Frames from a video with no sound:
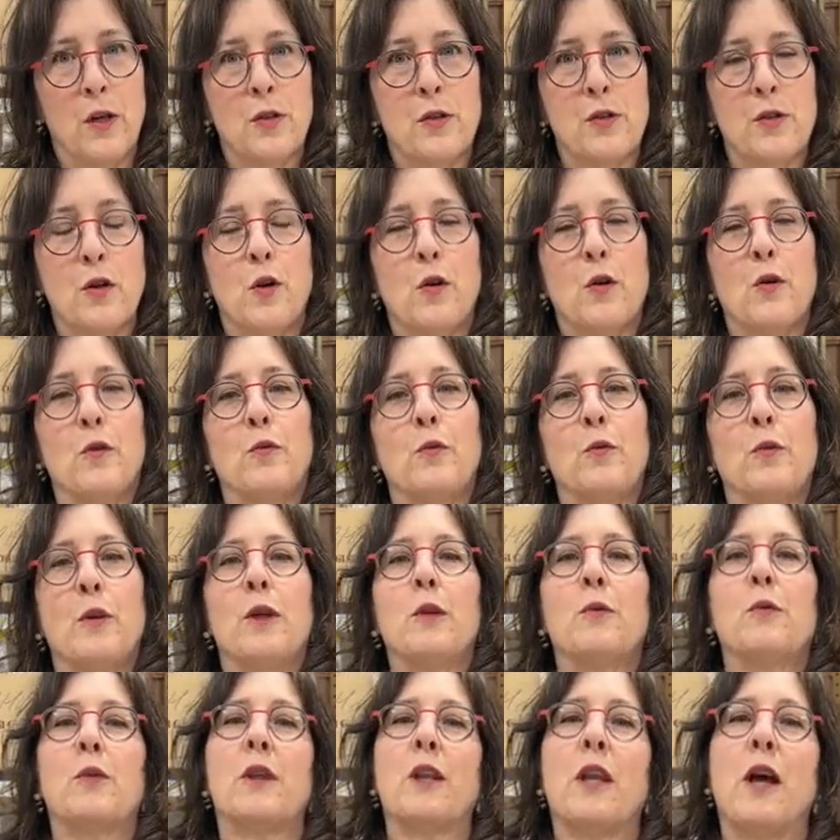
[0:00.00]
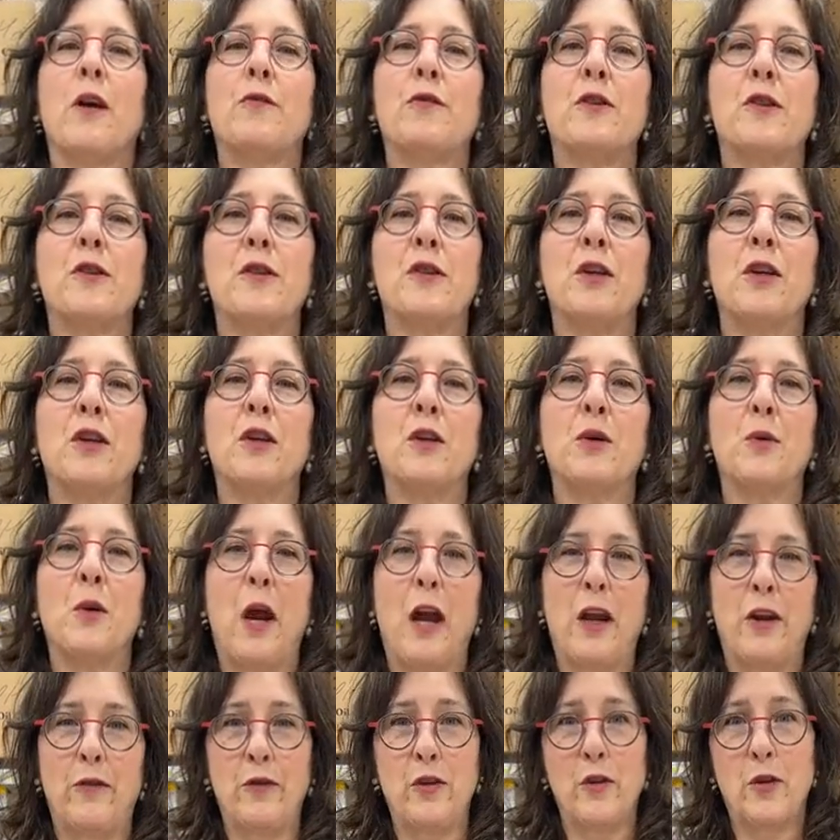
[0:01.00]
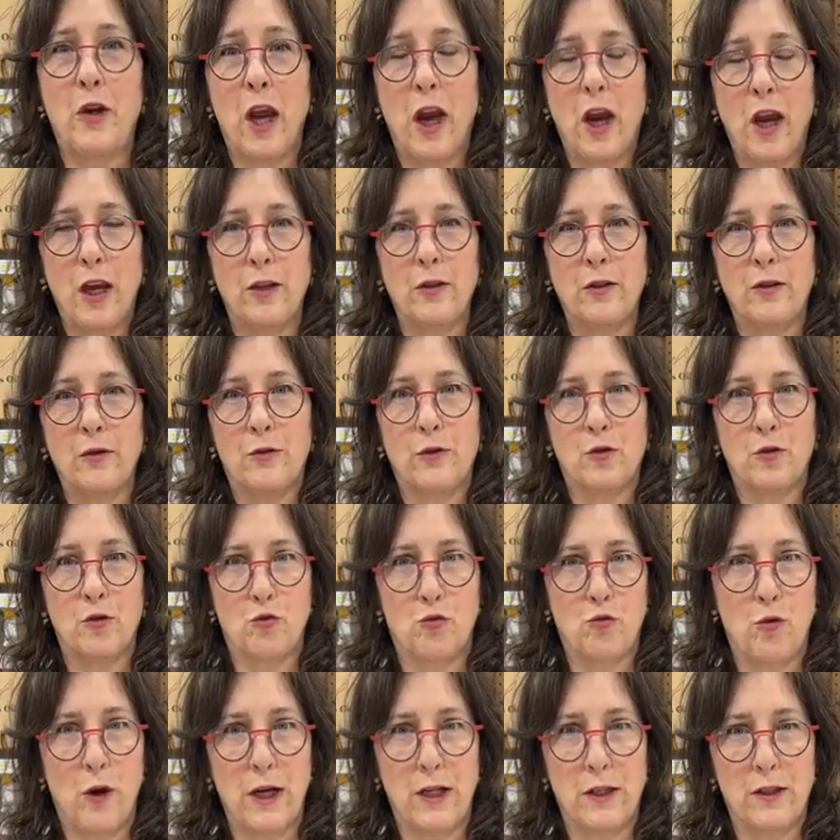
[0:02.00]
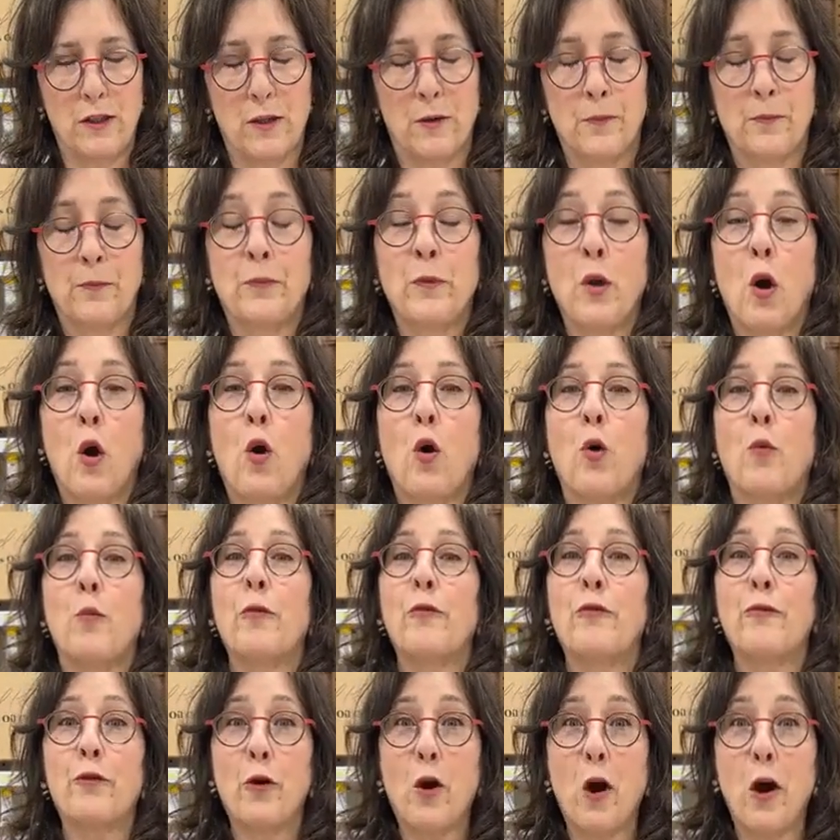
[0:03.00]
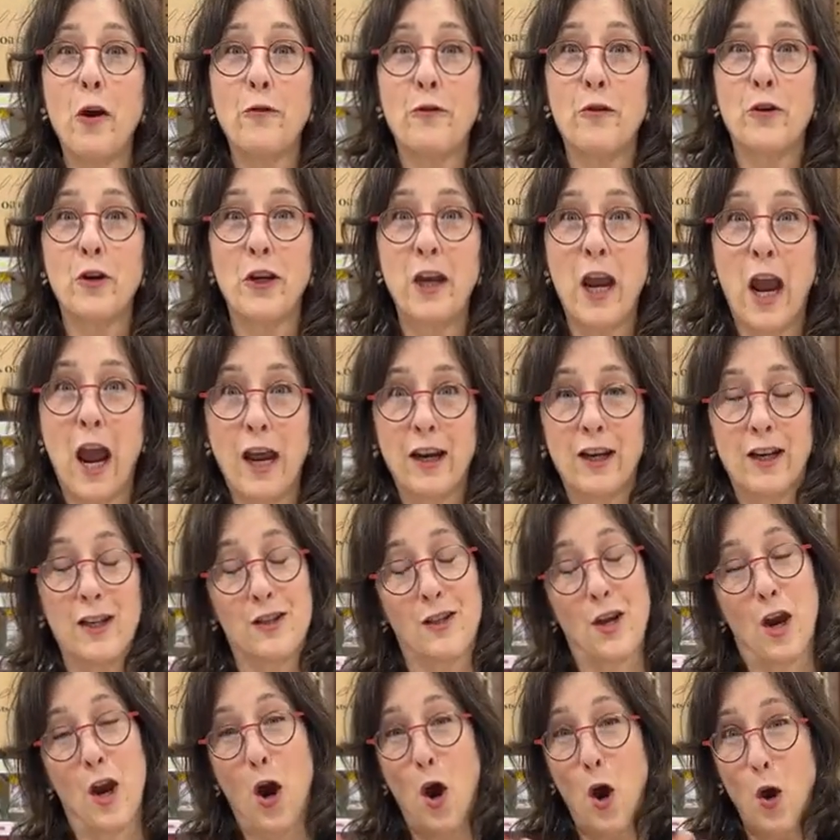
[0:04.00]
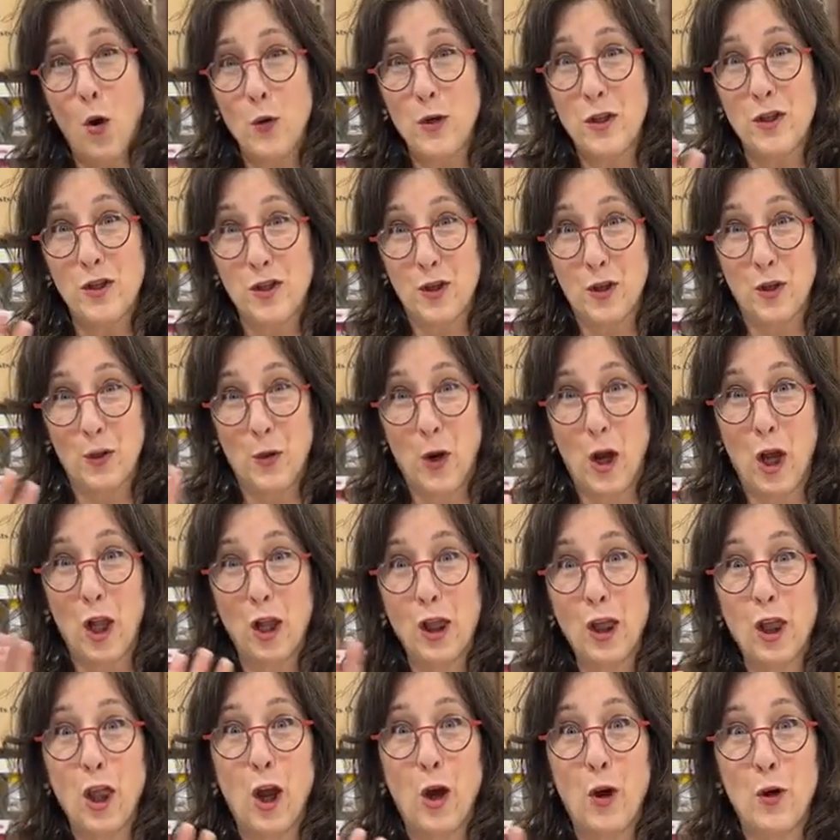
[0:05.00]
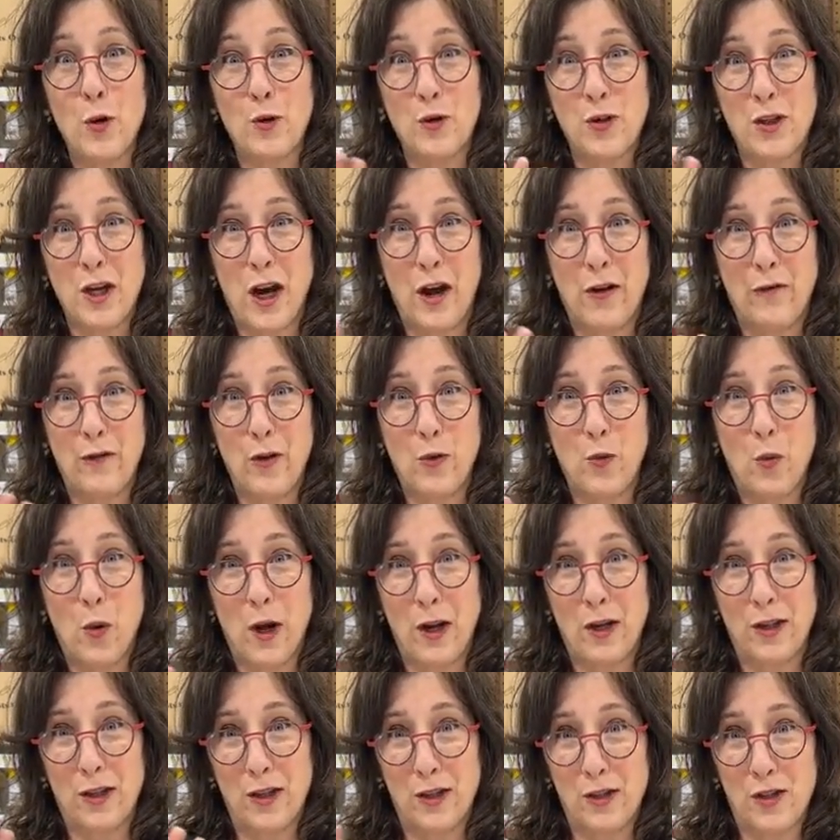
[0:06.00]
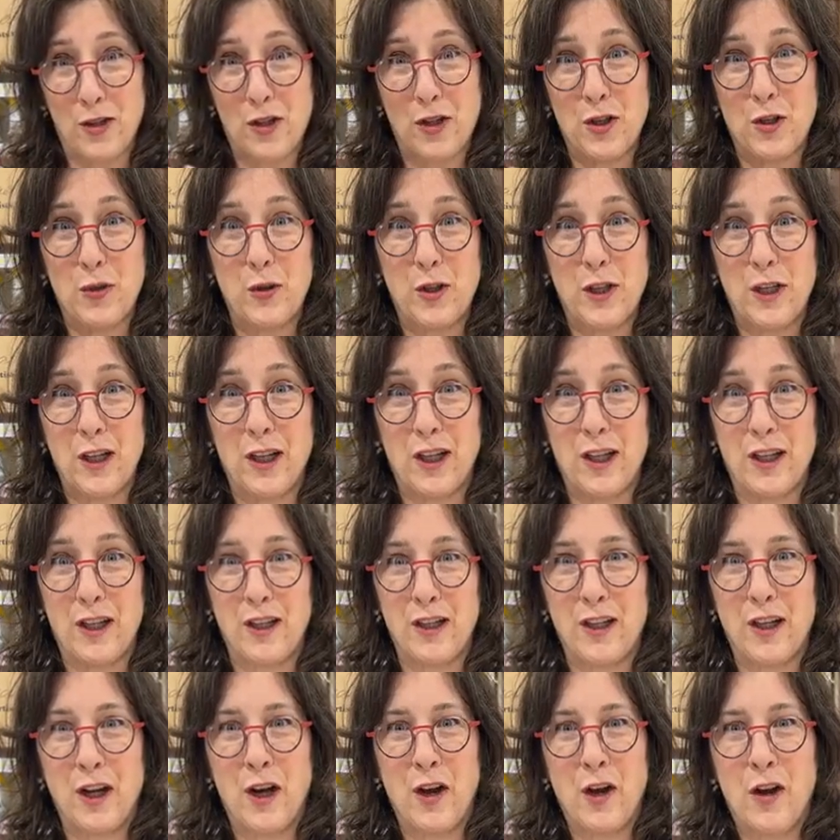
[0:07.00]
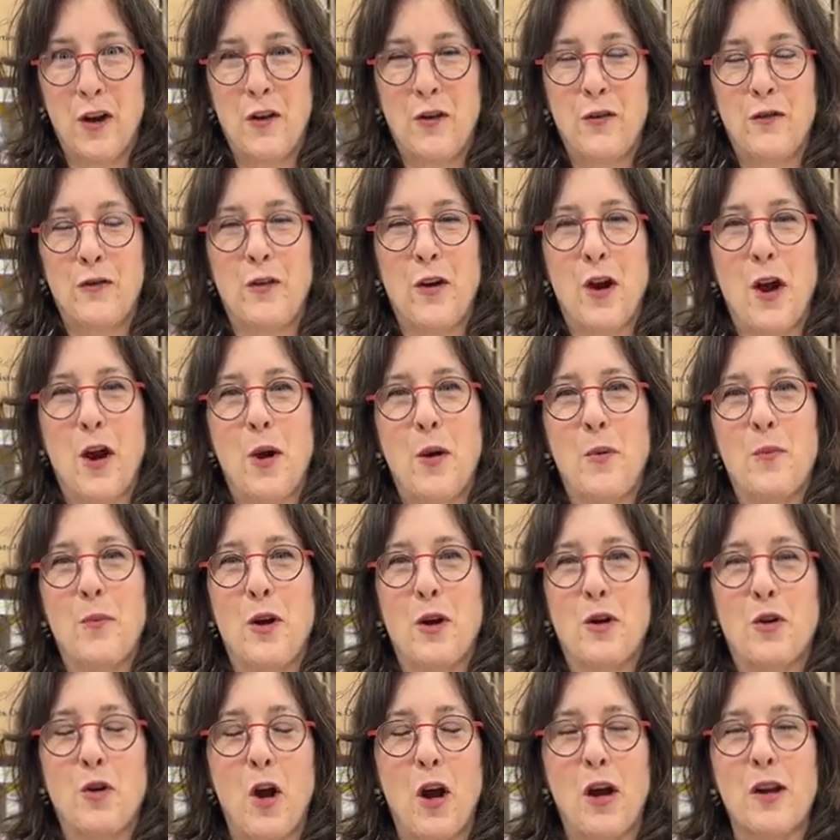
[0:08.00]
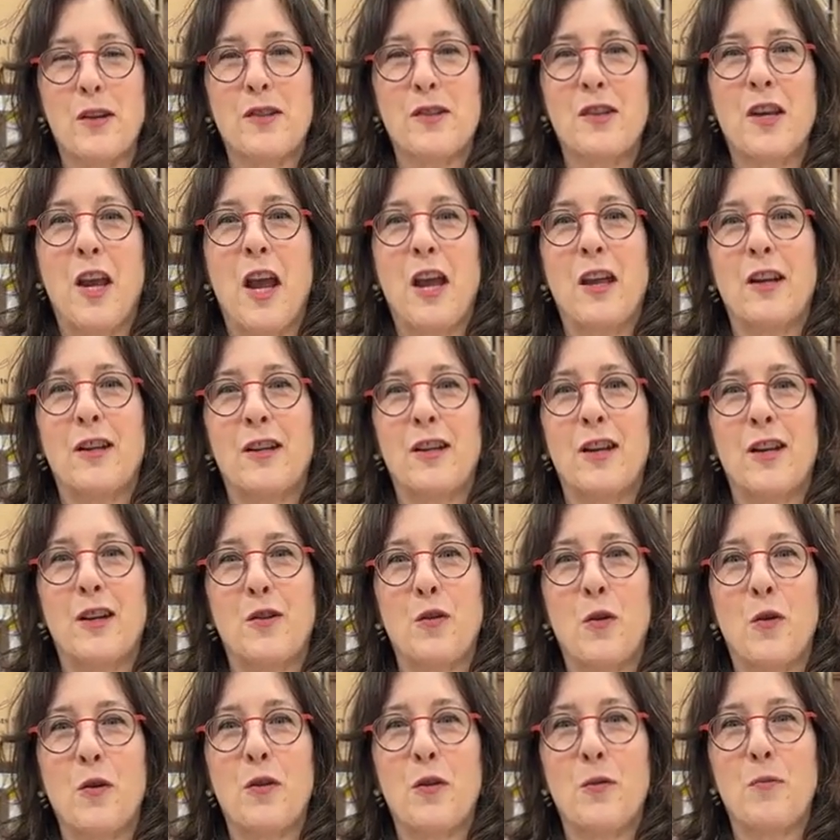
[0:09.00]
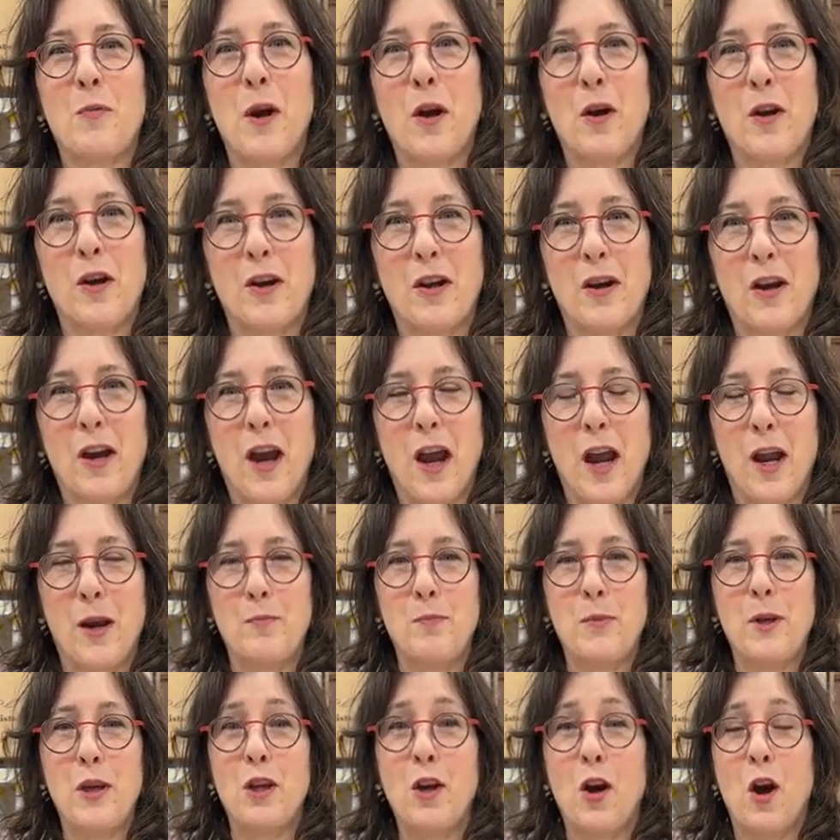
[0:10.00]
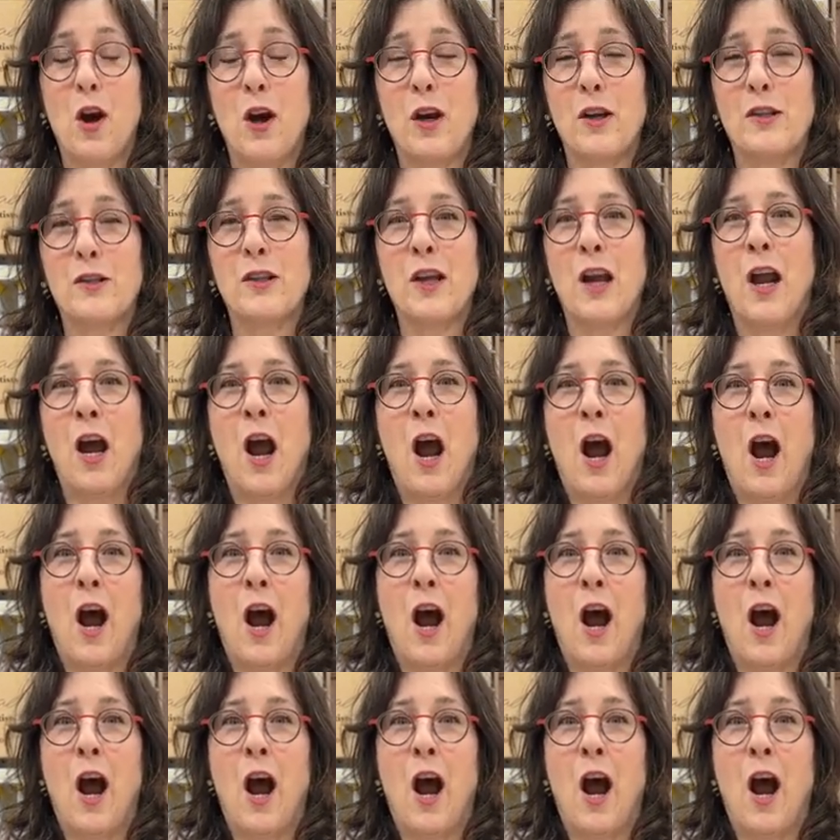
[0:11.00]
So we would love to see you, and if you can, great. Oh, before I forget, because I always do, hello to everyone that's tuning in from across Canada, North America, and beyond.